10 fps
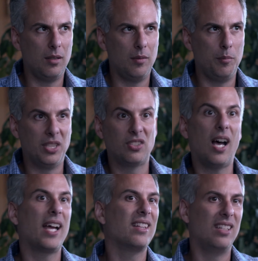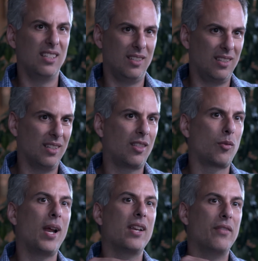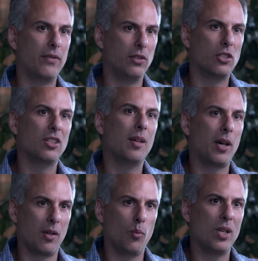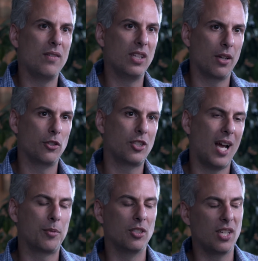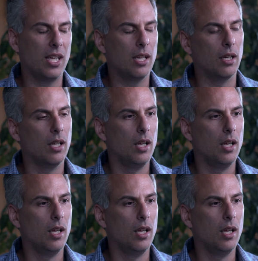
beside the thread of evolution that might weave the other chapters in.